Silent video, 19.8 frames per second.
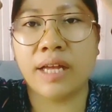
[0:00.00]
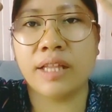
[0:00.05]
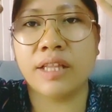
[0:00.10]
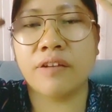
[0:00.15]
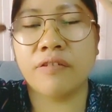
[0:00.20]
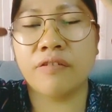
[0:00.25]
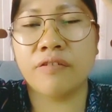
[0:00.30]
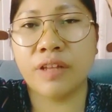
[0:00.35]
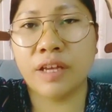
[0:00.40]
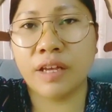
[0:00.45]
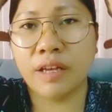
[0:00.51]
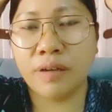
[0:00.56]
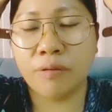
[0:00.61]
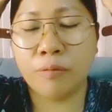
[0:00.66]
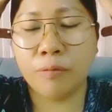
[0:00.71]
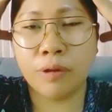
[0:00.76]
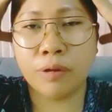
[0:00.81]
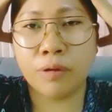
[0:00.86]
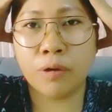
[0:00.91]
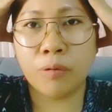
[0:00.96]
And if
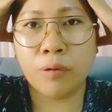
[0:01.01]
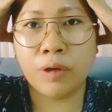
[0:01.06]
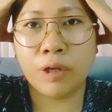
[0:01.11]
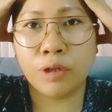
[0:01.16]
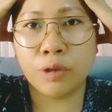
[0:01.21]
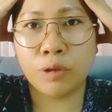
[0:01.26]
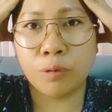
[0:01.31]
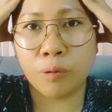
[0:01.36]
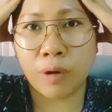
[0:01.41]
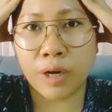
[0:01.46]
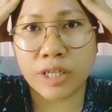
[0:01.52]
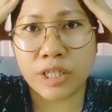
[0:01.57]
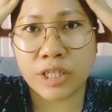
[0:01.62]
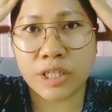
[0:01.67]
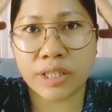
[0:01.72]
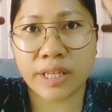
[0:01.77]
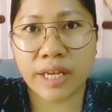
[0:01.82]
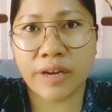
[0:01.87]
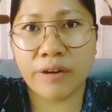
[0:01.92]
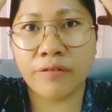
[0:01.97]
they will going to wash
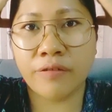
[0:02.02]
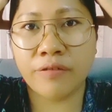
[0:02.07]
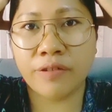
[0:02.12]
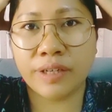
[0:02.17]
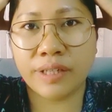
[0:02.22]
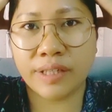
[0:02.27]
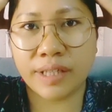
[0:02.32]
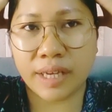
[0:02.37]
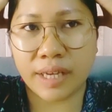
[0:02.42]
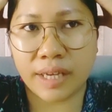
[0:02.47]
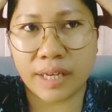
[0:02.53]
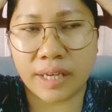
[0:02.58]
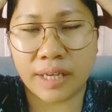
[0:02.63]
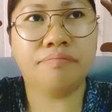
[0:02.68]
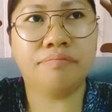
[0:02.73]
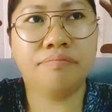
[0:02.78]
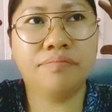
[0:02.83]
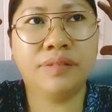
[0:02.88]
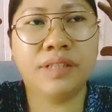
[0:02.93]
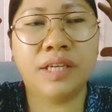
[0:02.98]
it every day,
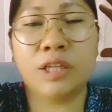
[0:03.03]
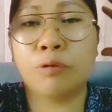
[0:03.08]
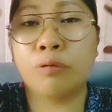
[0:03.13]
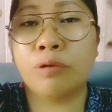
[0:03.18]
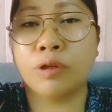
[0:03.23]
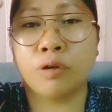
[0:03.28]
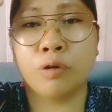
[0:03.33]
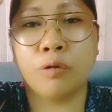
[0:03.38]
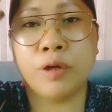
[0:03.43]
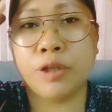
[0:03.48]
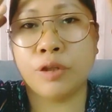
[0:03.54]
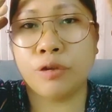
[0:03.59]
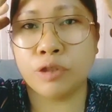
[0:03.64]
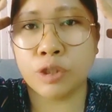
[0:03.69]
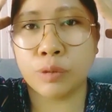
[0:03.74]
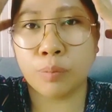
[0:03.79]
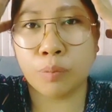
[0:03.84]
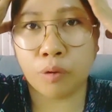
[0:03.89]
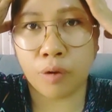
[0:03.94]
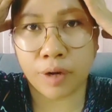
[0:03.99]
it will going to
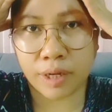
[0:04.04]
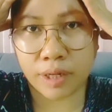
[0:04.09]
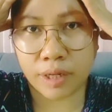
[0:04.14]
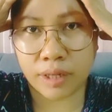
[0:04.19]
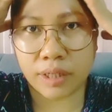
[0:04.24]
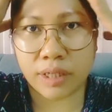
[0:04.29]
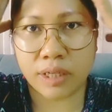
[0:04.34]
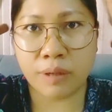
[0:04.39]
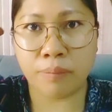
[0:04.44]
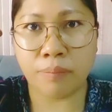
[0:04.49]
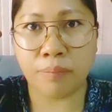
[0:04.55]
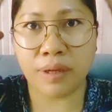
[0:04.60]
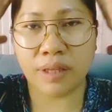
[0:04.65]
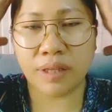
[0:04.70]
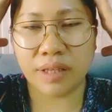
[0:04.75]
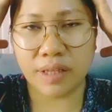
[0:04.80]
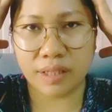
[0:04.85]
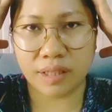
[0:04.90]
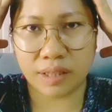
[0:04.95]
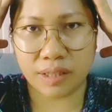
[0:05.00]
spoil
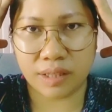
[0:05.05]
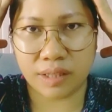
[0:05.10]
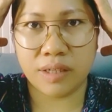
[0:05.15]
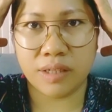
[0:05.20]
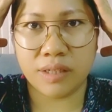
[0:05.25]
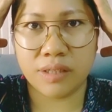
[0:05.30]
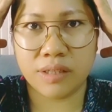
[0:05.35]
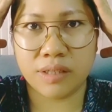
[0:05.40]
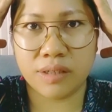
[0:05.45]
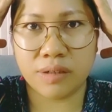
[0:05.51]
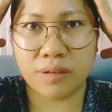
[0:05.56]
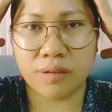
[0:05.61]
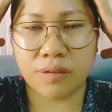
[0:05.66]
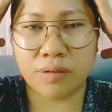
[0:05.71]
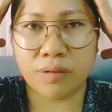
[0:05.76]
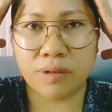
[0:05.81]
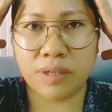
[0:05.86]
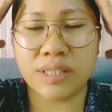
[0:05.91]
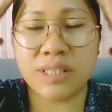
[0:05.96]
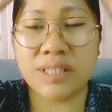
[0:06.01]
immediately.
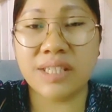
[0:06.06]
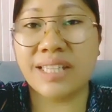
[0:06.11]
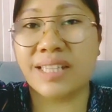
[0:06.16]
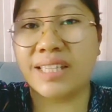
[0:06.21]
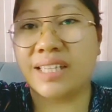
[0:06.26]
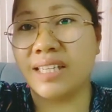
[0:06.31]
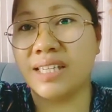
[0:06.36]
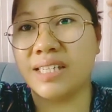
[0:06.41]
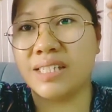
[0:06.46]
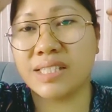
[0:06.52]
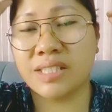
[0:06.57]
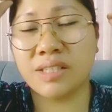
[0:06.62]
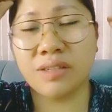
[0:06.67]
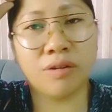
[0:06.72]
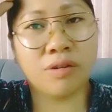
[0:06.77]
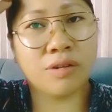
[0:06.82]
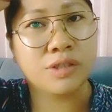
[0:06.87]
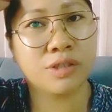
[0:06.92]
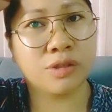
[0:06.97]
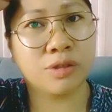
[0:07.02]
So it's not easy.
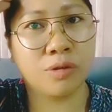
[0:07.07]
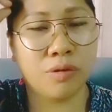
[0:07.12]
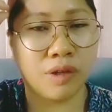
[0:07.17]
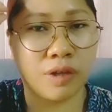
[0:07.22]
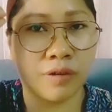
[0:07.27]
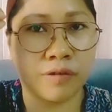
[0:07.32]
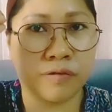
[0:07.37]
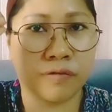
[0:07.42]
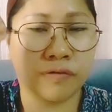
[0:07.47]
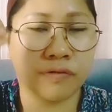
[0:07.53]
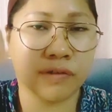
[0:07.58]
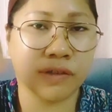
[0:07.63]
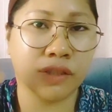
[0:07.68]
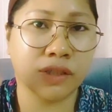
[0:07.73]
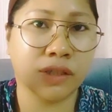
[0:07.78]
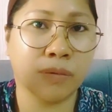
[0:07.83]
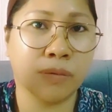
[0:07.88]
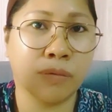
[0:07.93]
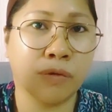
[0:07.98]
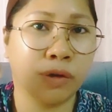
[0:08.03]
Also, if
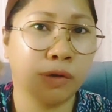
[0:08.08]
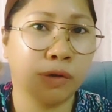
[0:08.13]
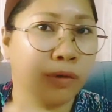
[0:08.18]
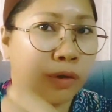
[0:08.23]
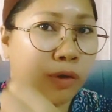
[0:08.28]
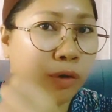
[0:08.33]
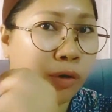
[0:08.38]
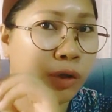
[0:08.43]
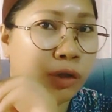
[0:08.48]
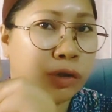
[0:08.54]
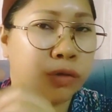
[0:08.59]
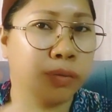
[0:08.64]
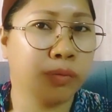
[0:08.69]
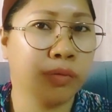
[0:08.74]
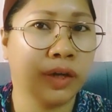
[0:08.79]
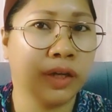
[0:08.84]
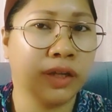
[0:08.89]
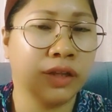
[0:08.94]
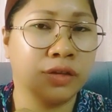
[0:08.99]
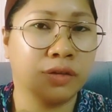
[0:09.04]
someone will going to
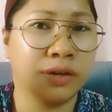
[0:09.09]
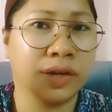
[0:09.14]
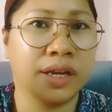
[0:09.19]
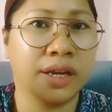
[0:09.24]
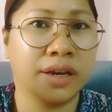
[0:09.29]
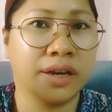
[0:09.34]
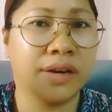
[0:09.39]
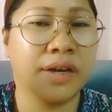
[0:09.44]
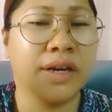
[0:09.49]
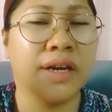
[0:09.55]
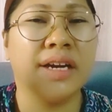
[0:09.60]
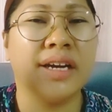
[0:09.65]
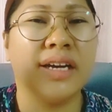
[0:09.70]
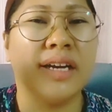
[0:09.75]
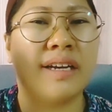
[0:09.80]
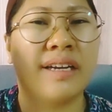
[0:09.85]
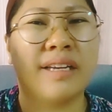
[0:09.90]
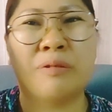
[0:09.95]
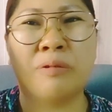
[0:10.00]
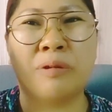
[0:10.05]
braid your hair,
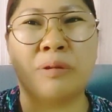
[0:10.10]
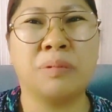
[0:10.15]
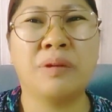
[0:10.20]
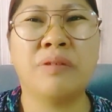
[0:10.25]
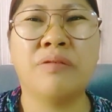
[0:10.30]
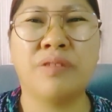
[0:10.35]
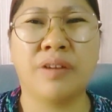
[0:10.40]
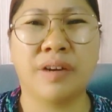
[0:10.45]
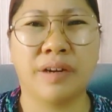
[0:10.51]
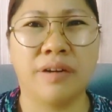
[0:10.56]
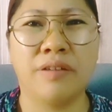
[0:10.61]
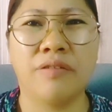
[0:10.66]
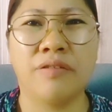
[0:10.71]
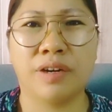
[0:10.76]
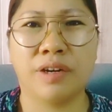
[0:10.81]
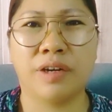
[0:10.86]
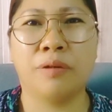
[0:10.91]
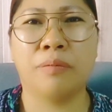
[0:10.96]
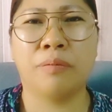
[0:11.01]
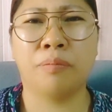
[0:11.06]
it will be very,
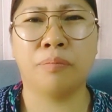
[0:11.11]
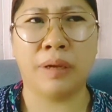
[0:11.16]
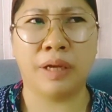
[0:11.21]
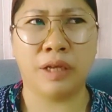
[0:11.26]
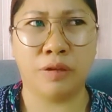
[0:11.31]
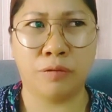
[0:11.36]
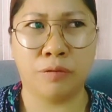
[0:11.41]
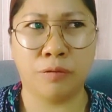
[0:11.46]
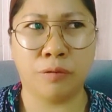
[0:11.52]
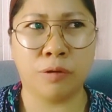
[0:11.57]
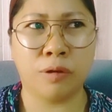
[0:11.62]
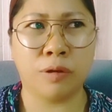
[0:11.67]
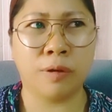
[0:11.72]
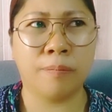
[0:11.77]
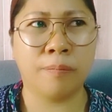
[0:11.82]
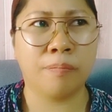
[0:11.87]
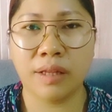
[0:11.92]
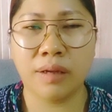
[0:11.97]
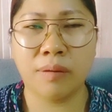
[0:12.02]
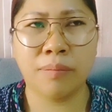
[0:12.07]
very painful.
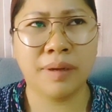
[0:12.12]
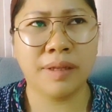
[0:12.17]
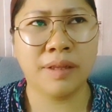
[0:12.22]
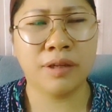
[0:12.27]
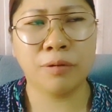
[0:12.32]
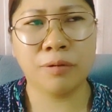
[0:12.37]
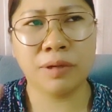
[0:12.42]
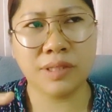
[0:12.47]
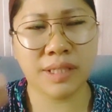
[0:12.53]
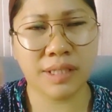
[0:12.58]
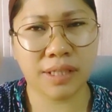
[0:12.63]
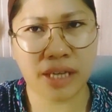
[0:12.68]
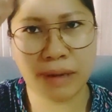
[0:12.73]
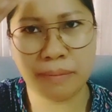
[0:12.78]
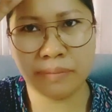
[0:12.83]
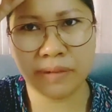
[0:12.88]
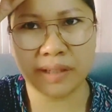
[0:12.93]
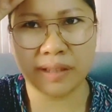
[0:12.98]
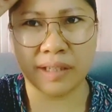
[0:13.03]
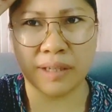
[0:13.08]
But there was a
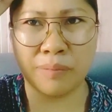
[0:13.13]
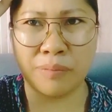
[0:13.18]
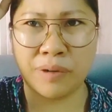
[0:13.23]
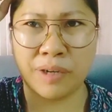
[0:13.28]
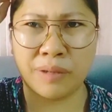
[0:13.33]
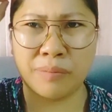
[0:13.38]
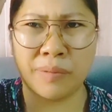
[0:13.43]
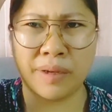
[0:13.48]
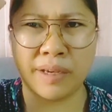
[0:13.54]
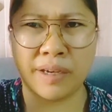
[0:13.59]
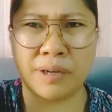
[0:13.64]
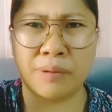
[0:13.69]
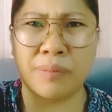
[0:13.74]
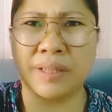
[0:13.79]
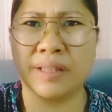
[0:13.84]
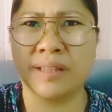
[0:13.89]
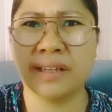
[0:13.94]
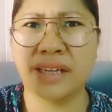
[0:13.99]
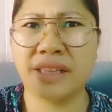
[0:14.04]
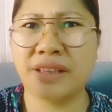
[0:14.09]
time that they braid my hair,
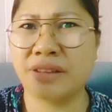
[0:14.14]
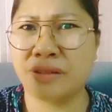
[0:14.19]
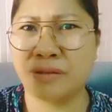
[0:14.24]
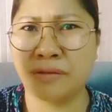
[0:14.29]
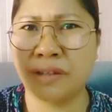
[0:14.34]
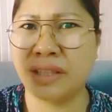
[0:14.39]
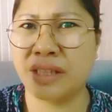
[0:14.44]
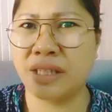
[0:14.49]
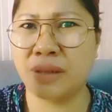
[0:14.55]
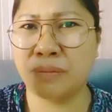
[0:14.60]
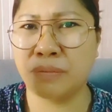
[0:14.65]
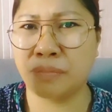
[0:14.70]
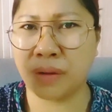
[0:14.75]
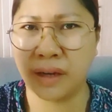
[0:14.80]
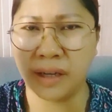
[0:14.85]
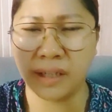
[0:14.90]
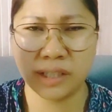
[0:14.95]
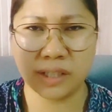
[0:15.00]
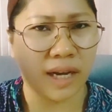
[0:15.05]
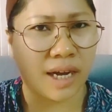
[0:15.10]
but not really
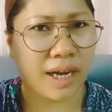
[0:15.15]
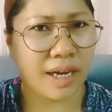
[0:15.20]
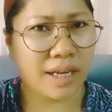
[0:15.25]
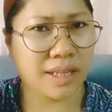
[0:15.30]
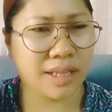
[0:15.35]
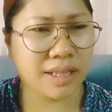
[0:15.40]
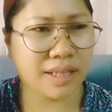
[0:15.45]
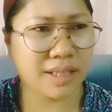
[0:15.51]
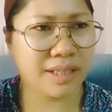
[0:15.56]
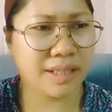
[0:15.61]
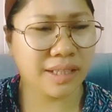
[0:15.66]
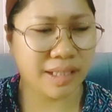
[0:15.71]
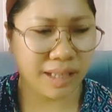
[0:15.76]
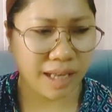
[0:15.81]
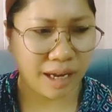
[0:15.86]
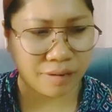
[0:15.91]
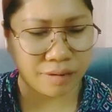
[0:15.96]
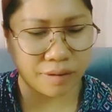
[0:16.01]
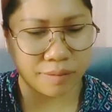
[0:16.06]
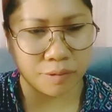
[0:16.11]
much. I didn't
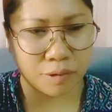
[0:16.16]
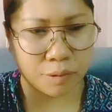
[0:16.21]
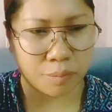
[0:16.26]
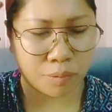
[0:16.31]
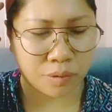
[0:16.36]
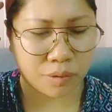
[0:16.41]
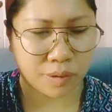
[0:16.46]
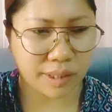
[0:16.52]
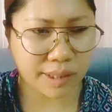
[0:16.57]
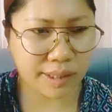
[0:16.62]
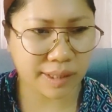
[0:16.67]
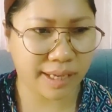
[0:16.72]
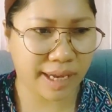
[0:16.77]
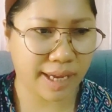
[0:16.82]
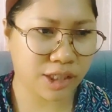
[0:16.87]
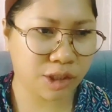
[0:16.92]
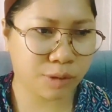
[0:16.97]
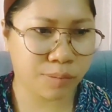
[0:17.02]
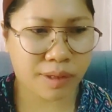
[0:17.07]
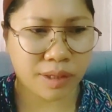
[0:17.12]
allow them to put
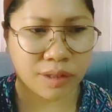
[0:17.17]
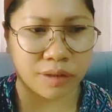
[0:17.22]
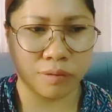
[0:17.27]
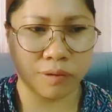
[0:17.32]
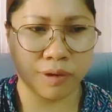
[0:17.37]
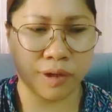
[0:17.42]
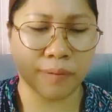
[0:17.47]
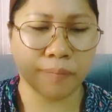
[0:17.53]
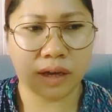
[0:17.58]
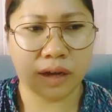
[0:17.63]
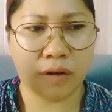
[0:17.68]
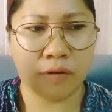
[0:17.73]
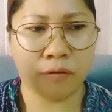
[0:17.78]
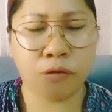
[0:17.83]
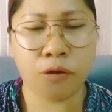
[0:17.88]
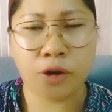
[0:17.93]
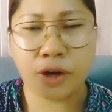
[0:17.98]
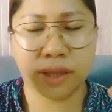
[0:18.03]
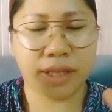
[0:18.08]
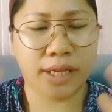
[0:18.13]
attachment or
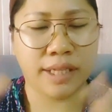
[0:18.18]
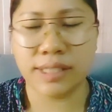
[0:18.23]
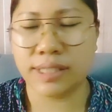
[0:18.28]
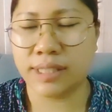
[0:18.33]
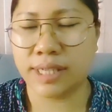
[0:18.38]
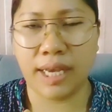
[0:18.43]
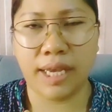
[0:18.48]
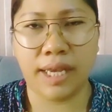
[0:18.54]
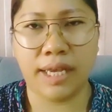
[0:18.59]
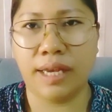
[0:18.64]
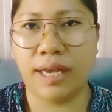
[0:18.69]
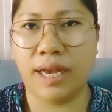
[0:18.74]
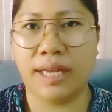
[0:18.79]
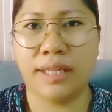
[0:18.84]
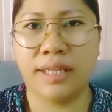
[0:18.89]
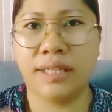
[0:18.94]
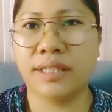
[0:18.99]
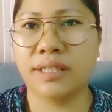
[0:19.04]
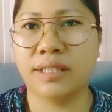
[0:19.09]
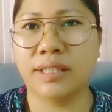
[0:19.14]
I
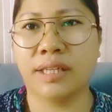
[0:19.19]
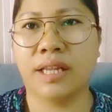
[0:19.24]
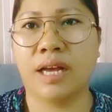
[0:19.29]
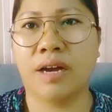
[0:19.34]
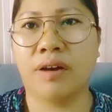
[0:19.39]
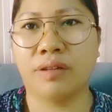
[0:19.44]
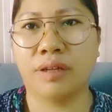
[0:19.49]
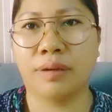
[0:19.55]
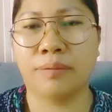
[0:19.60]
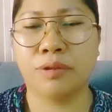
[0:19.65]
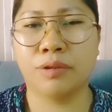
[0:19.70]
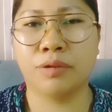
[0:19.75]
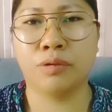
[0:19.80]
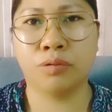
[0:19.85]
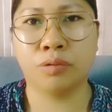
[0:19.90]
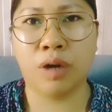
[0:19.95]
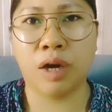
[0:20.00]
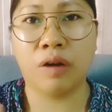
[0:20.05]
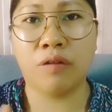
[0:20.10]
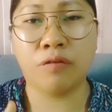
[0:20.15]
didn't allow them to
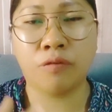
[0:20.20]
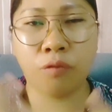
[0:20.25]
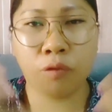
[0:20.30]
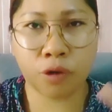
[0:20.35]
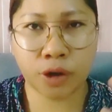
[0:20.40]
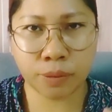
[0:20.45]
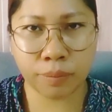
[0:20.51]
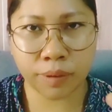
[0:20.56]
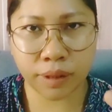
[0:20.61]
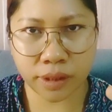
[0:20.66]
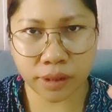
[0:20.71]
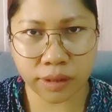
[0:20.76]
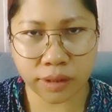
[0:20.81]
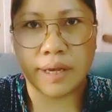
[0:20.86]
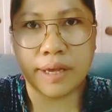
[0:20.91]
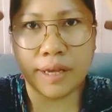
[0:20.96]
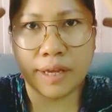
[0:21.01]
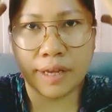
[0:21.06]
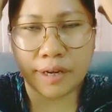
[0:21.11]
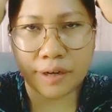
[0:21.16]
do a formal
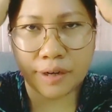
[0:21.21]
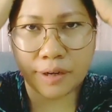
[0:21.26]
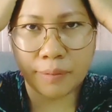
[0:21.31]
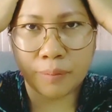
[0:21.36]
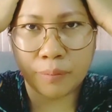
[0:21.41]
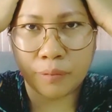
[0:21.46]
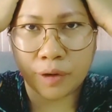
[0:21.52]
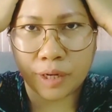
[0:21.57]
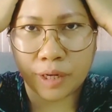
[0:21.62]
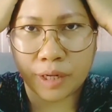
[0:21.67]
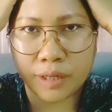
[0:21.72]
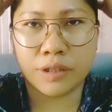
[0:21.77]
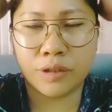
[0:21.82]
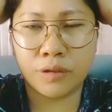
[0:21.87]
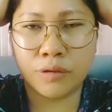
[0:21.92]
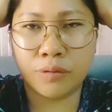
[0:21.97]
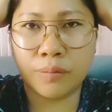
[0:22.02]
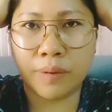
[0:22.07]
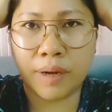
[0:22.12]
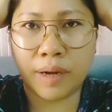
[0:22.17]
hair braid
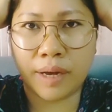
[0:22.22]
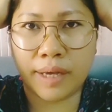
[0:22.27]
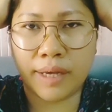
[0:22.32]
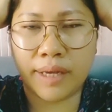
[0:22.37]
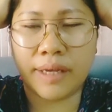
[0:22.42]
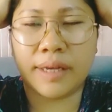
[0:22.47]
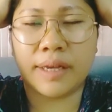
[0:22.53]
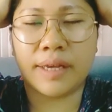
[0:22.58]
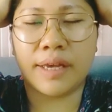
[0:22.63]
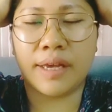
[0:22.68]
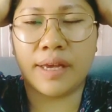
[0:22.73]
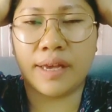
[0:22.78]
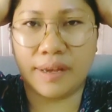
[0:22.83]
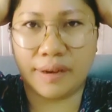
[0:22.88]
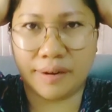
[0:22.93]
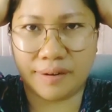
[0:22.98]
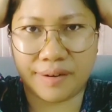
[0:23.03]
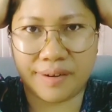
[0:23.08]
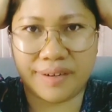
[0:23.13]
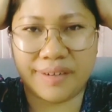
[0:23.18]
to my
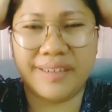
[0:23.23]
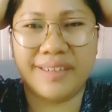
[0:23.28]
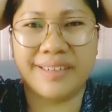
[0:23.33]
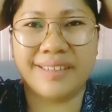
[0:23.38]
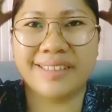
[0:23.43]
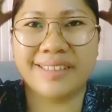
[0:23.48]
hair.